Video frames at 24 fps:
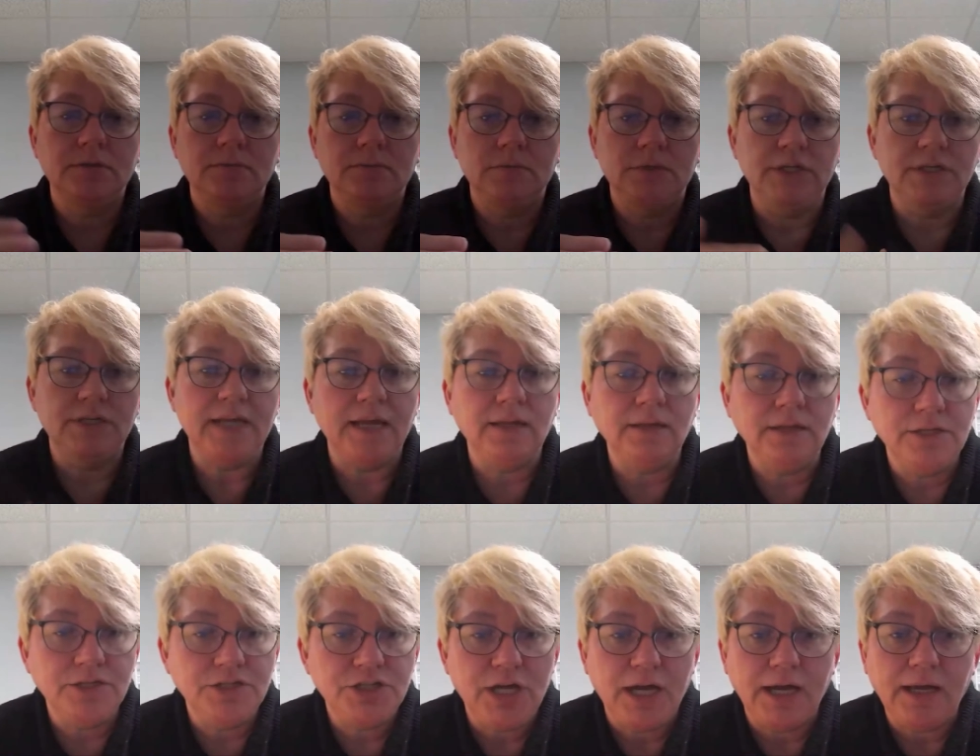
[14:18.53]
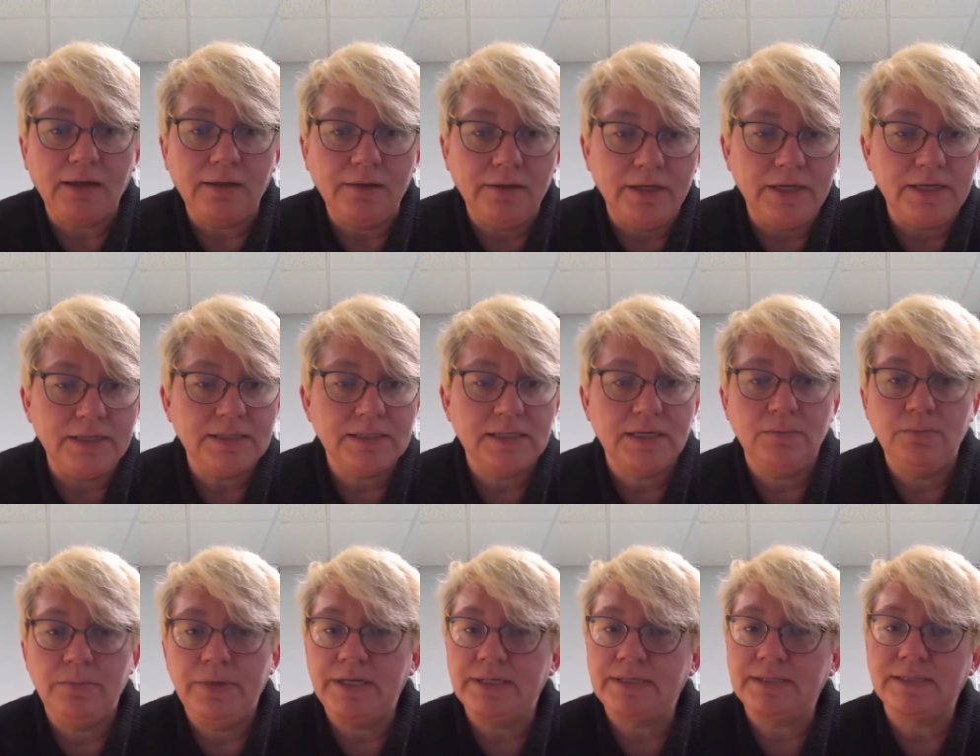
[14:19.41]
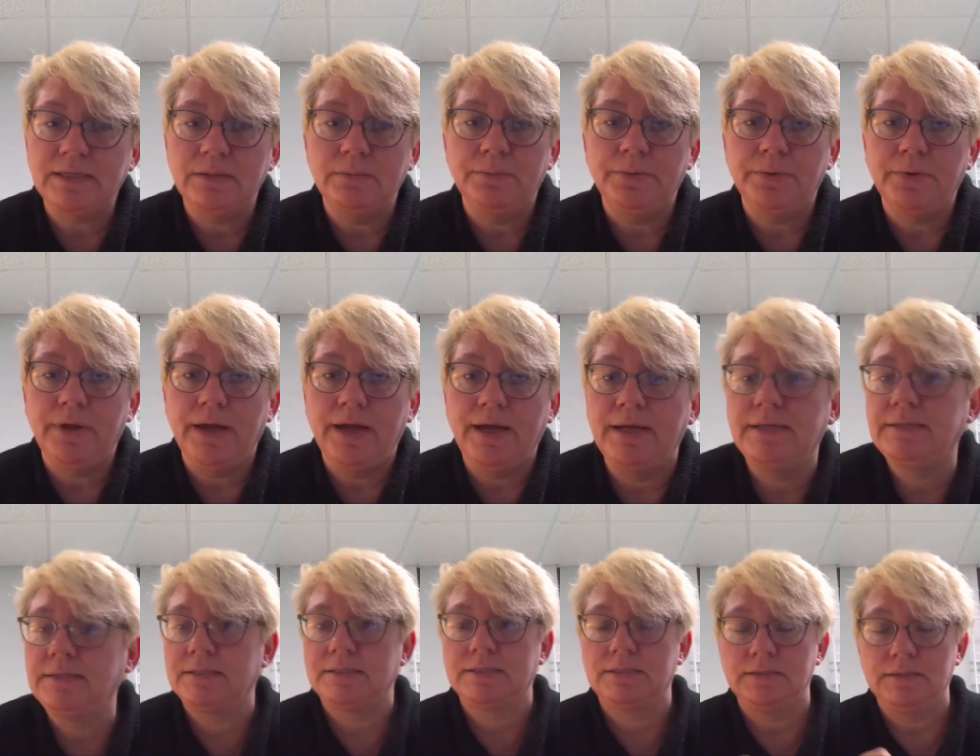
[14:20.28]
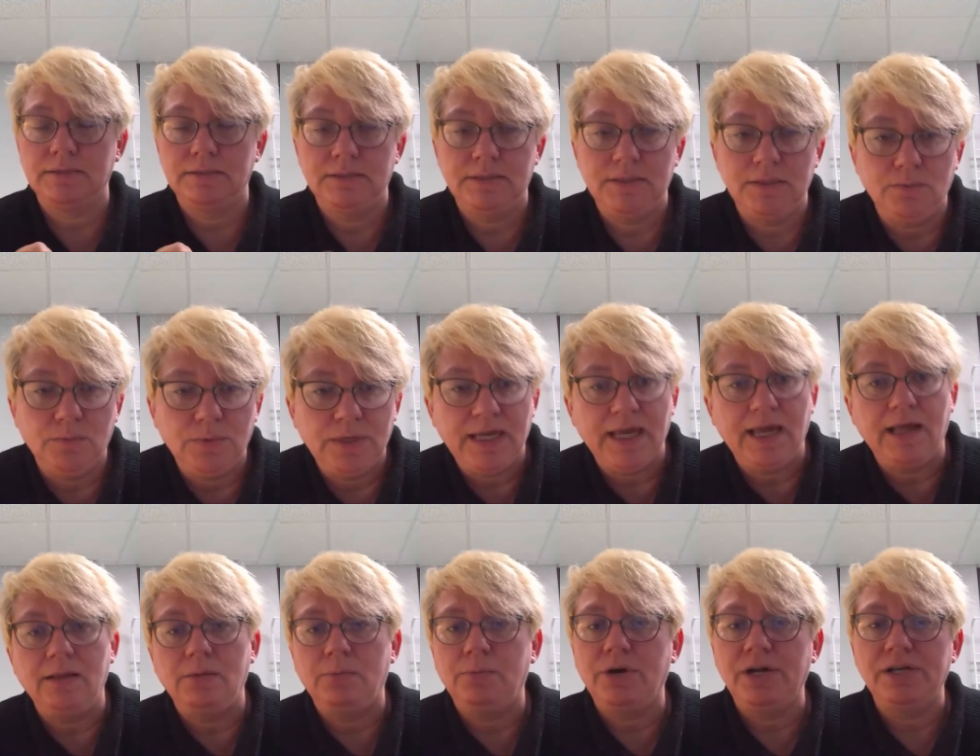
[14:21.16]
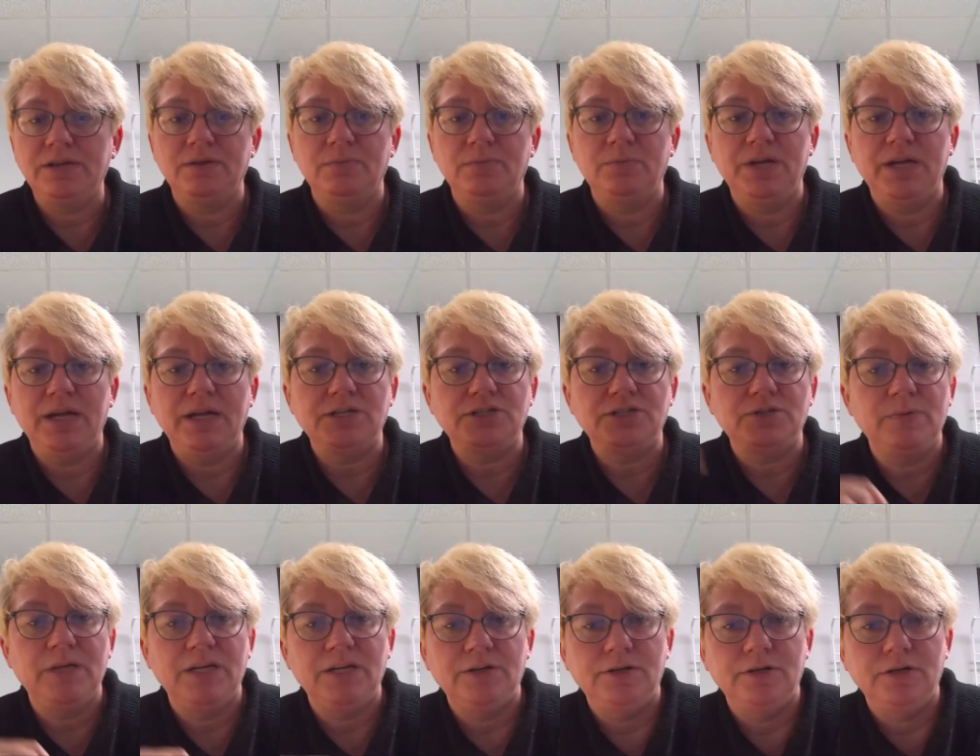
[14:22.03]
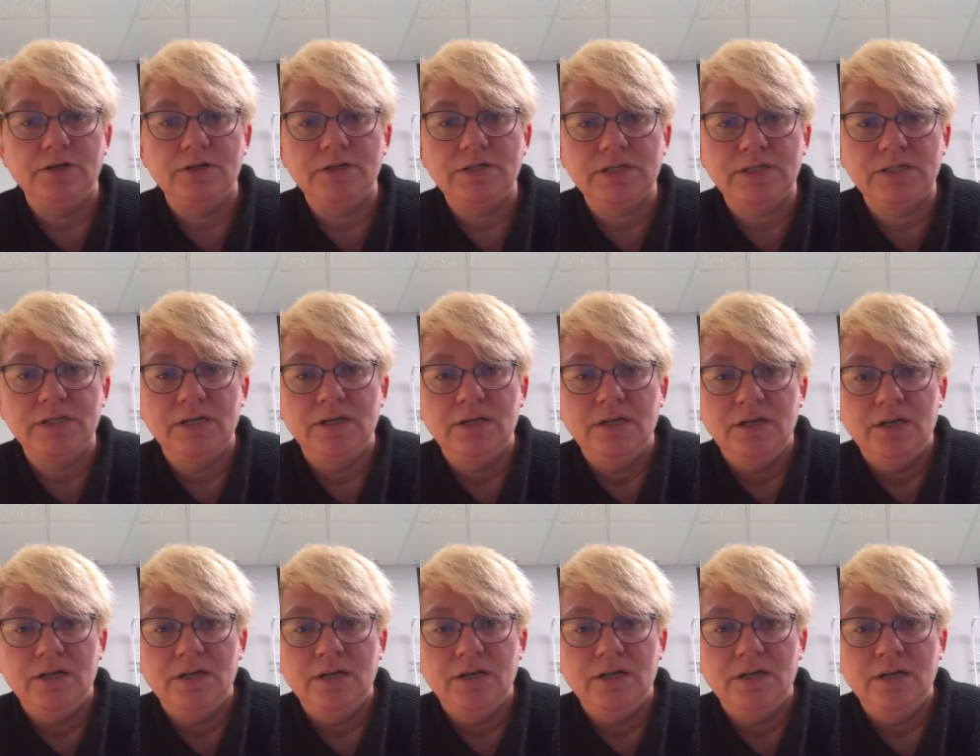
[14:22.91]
The daily checklist can be as simple as, did we calibrate the pH meters